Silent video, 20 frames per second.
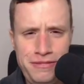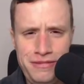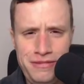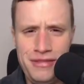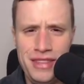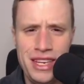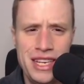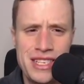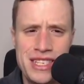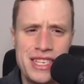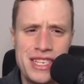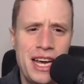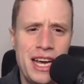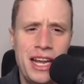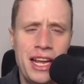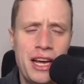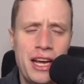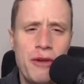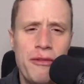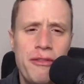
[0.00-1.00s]
it's
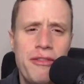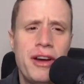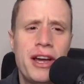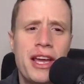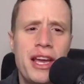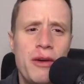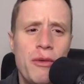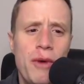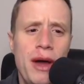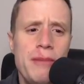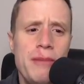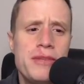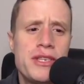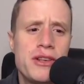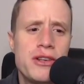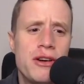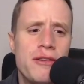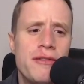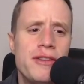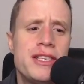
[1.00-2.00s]
not like a fucking web
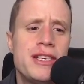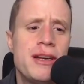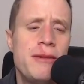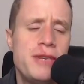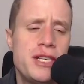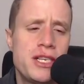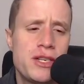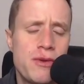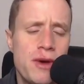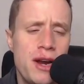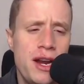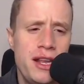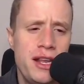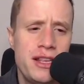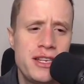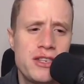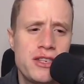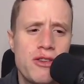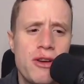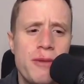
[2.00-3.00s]
service. I'm just running
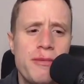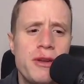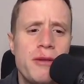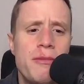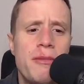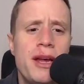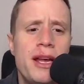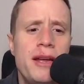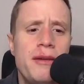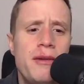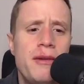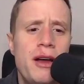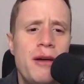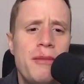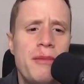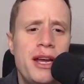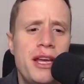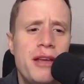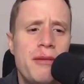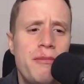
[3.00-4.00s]
the script on
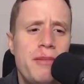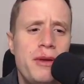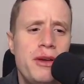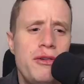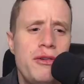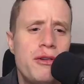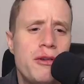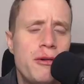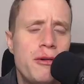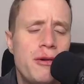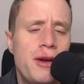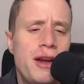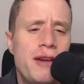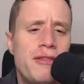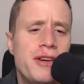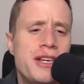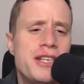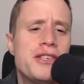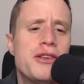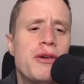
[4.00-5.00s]
my computer
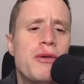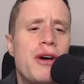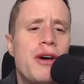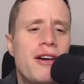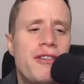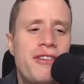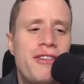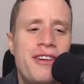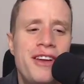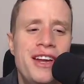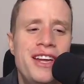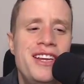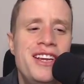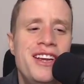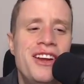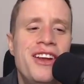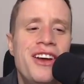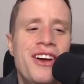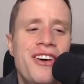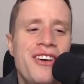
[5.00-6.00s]
every so often,
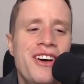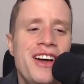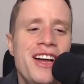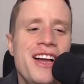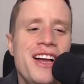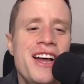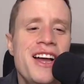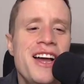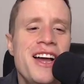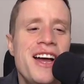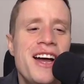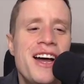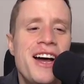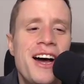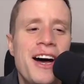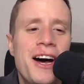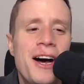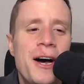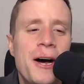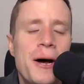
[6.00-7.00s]

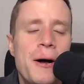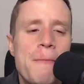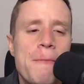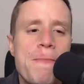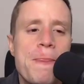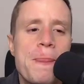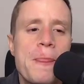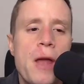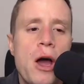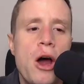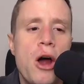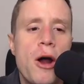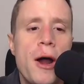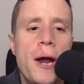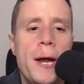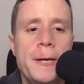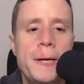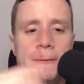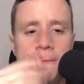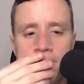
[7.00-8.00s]
All
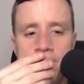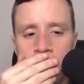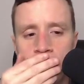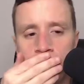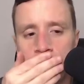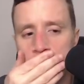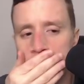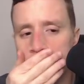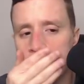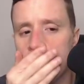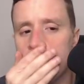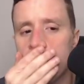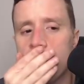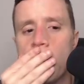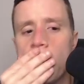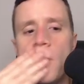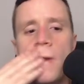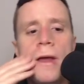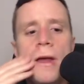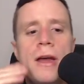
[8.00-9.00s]
right.
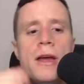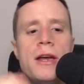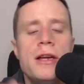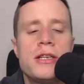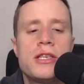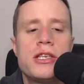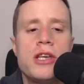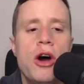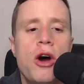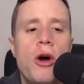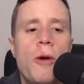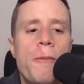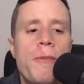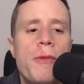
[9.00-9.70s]
So